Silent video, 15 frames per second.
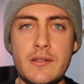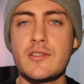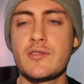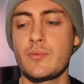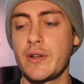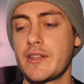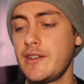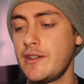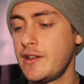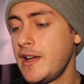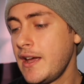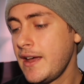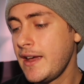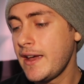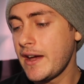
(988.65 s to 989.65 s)
It's wicked.
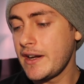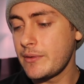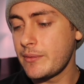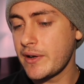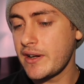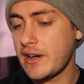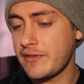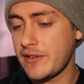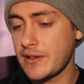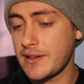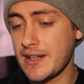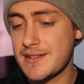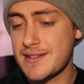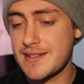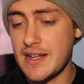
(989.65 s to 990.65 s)
Anyway, I think
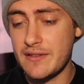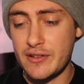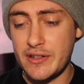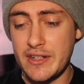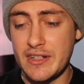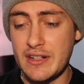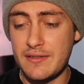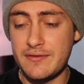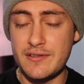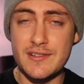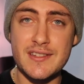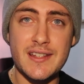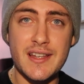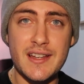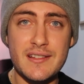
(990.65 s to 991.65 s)
that's definitely enough
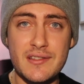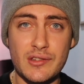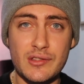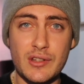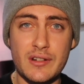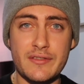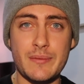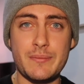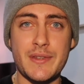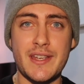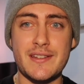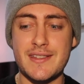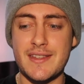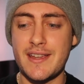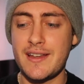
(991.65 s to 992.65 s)
for today. There's a lot of
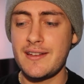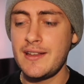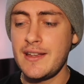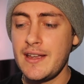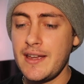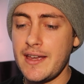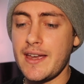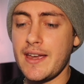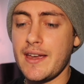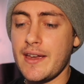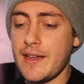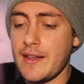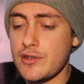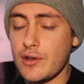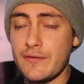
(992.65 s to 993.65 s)
updates there.
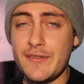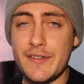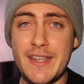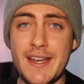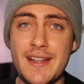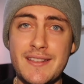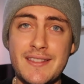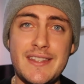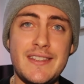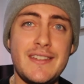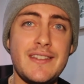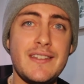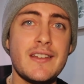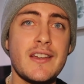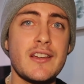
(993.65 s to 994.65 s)
And don't forget,
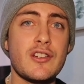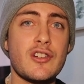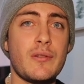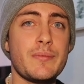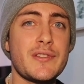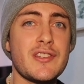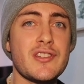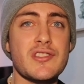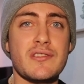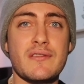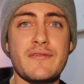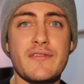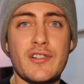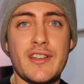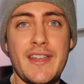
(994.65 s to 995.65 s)
the
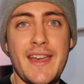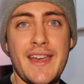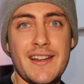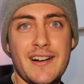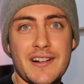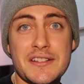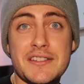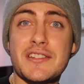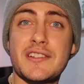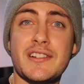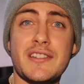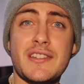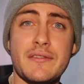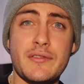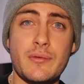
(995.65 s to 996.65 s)
competition for the
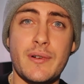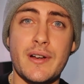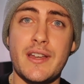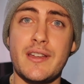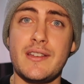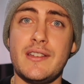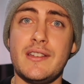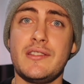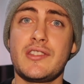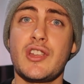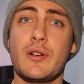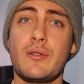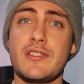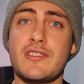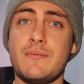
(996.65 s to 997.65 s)
Antarctica giveaway is
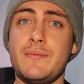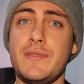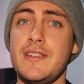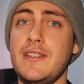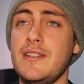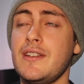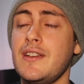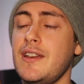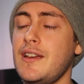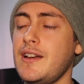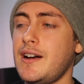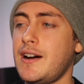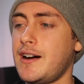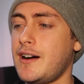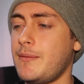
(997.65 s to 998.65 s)
going to be
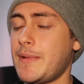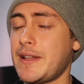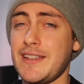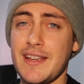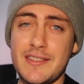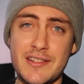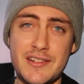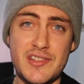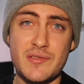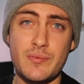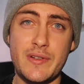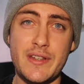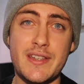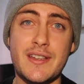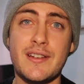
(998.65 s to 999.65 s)
at the end of
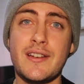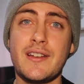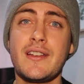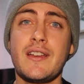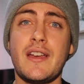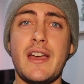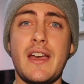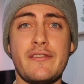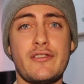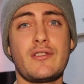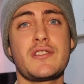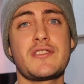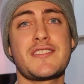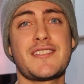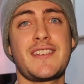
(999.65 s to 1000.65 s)
this week.
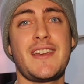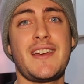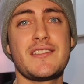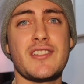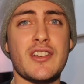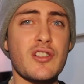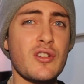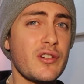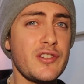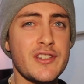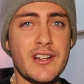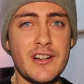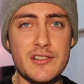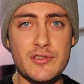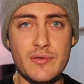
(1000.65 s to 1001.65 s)
Everyone's scared. It's like, oh, you
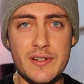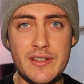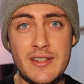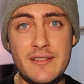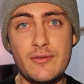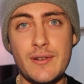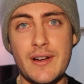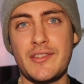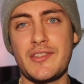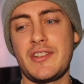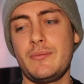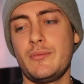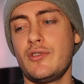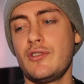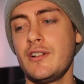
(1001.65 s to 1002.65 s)
can't do any giveaways
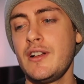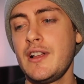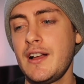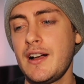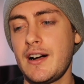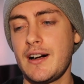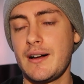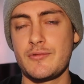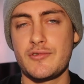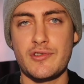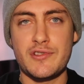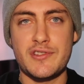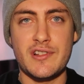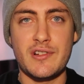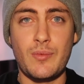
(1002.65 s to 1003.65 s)
anymore
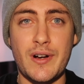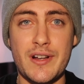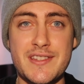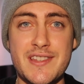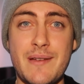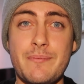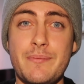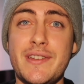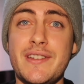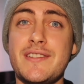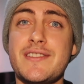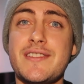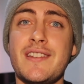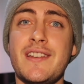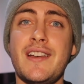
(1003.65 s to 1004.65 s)
due to the 1 cent
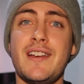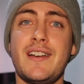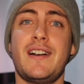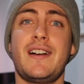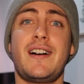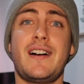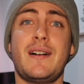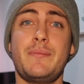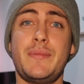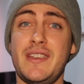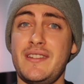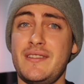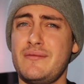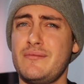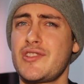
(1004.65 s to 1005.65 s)
bids
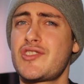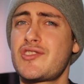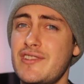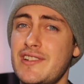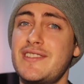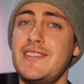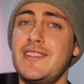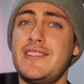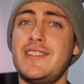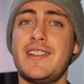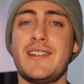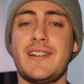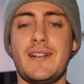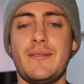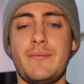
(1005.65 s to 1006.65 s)
being restricted.
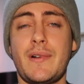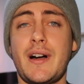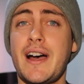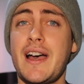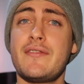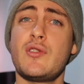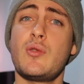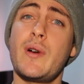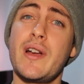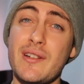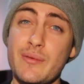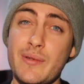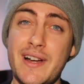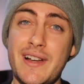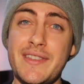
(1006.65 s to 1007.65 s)
I have a way
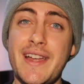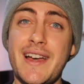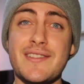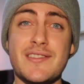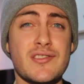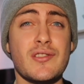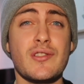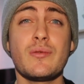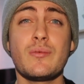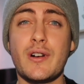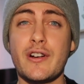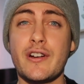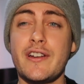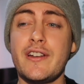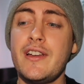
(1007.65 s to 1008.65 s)
around that, so don't
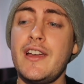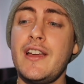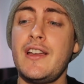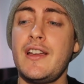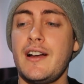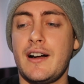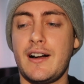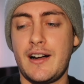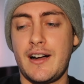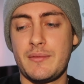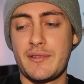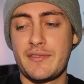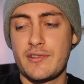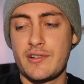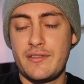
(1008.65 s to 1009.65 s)
worry.
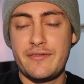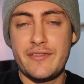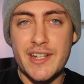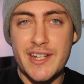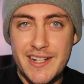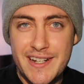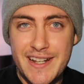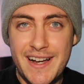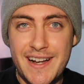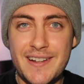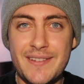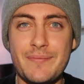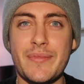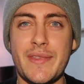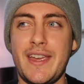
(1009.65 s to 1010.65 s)
I've already figured it
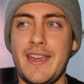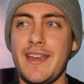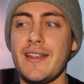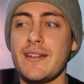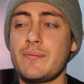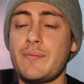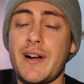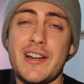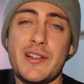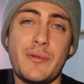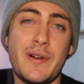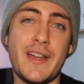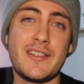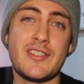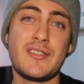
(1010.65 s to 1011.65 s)
out. And by the
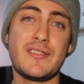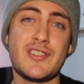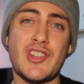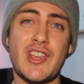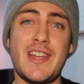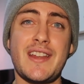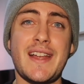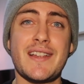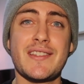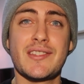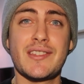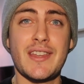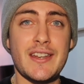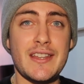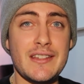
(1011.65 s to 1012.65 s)
way, Shane has
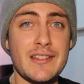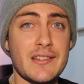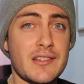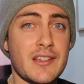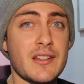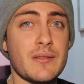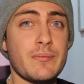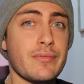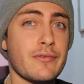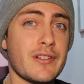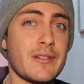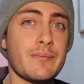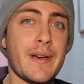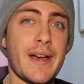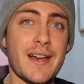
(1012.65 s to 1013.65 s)
said he is going to
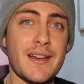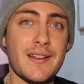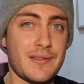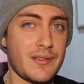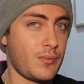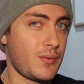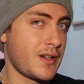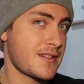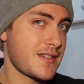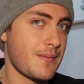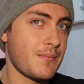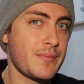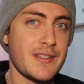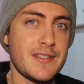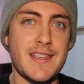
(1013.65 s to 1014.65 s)
bring back the 1
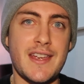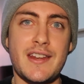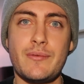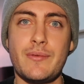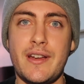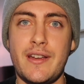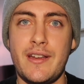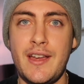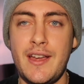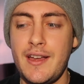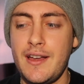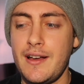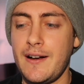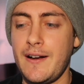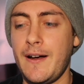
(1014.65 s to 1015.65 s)
cent bids anyway.
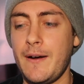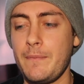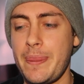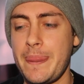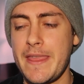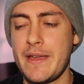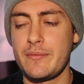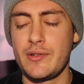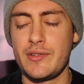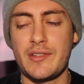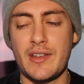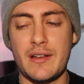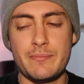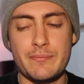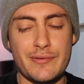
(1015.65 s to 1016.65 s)
I'm
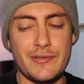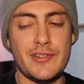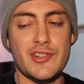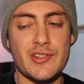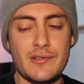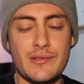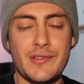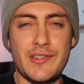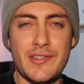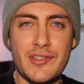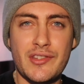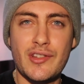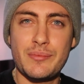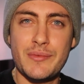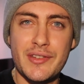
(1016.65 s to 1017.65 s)
pretty sure it was to
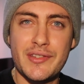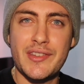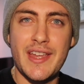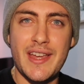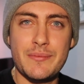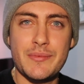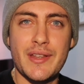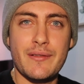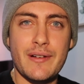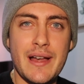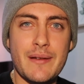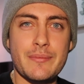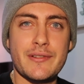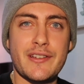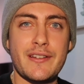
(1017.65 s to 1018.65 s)
stop the scams that were
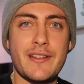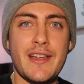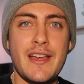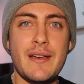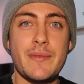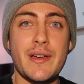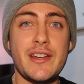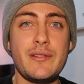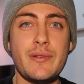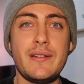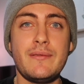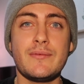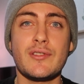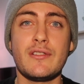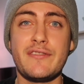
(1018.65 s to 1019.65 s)
happening. But
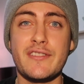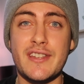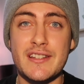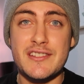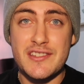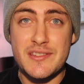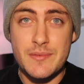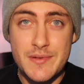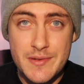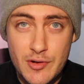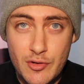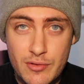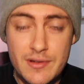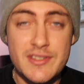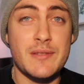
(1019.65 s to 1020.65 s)
anyway, don't forget to
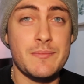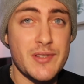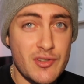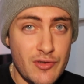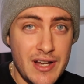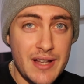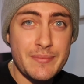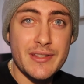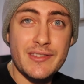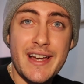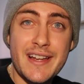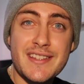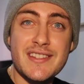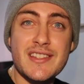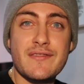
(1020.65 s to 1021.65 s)
subscribe and
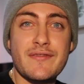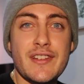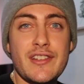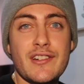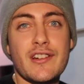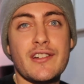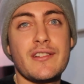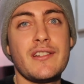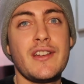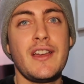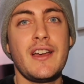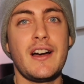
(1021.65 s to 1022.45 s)
like to this video.